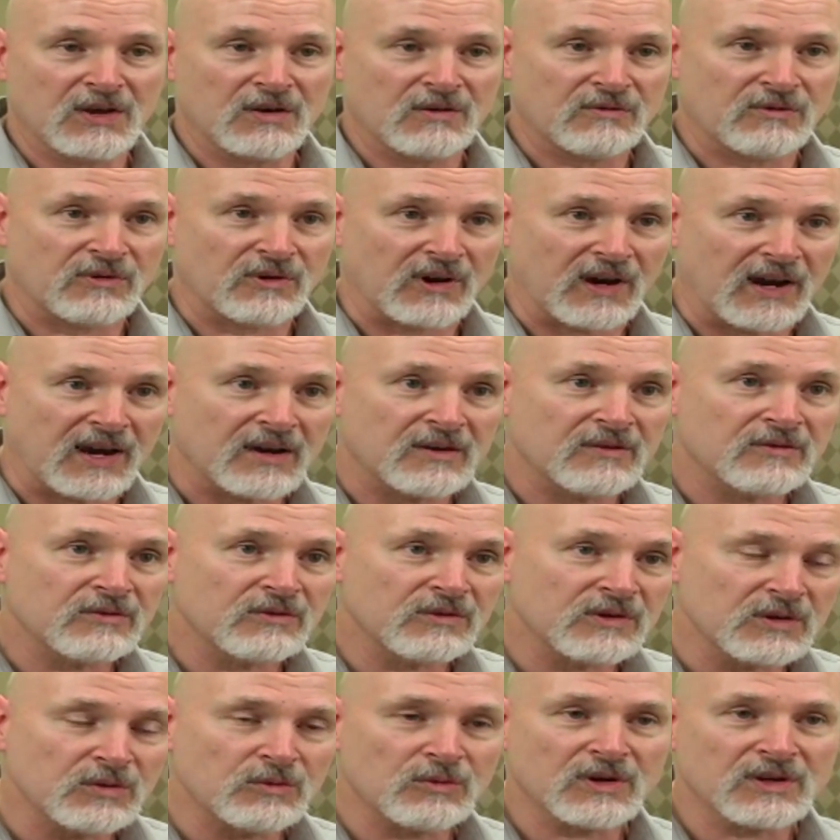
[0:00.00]
For
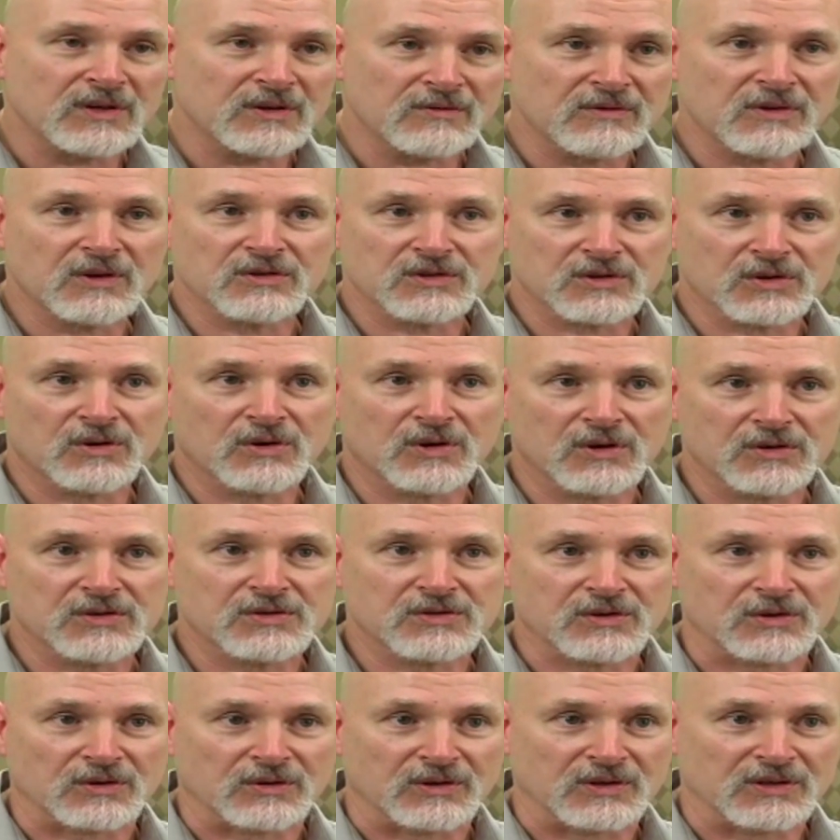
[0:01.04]
every one of those horror
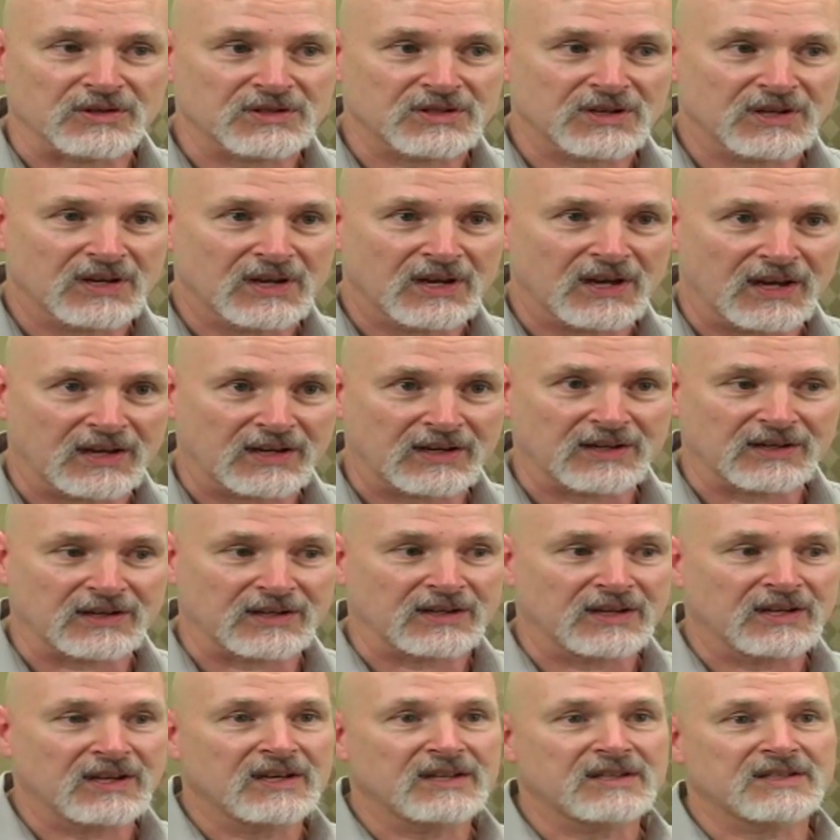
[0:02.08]
stories, I
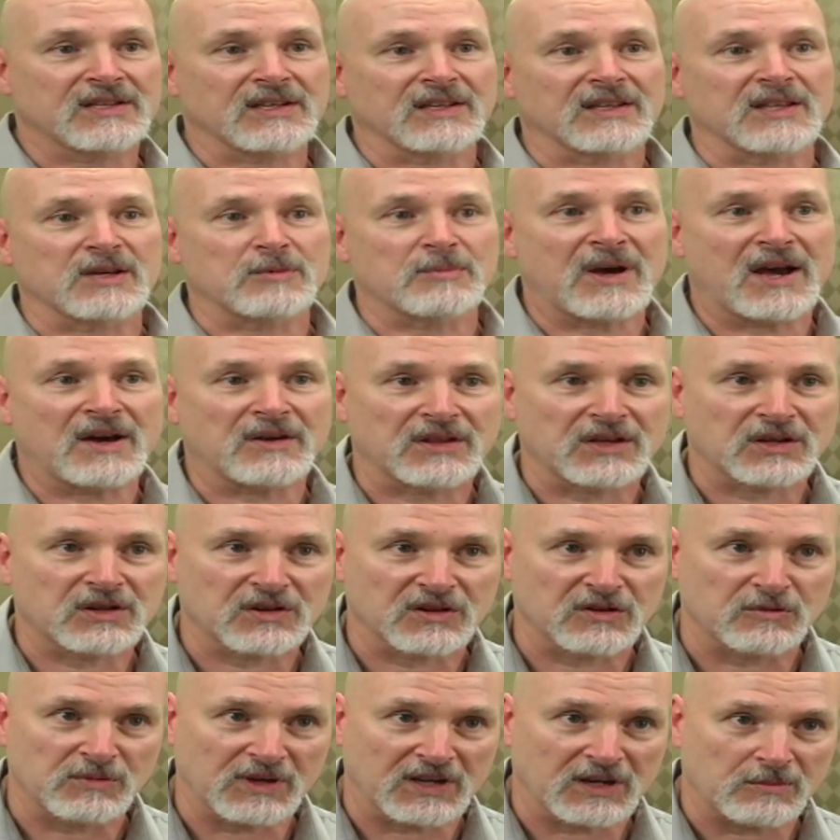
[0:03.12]
can tell them how they
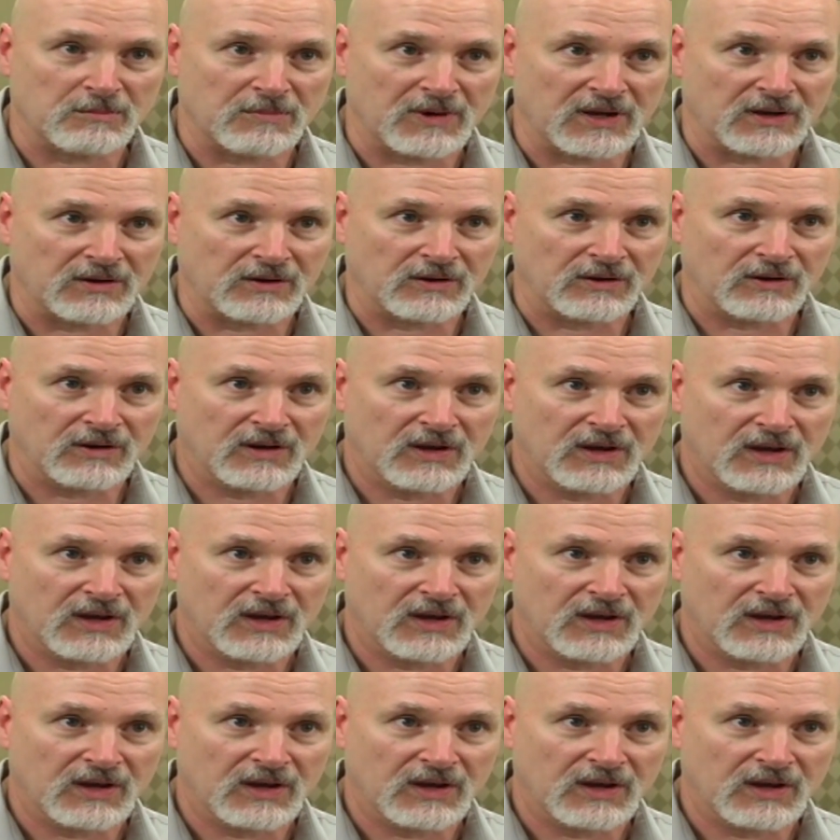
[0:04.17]
could have made it better.